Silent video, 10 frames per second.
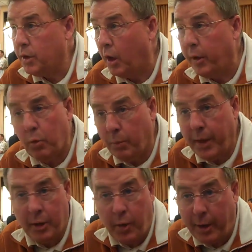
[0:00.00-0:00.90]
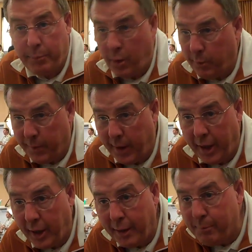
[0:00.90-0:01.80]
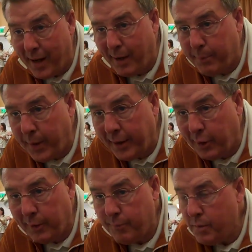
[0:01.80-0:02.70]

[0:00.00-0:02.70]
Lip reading: Cody will be a great pro player, in my opinion.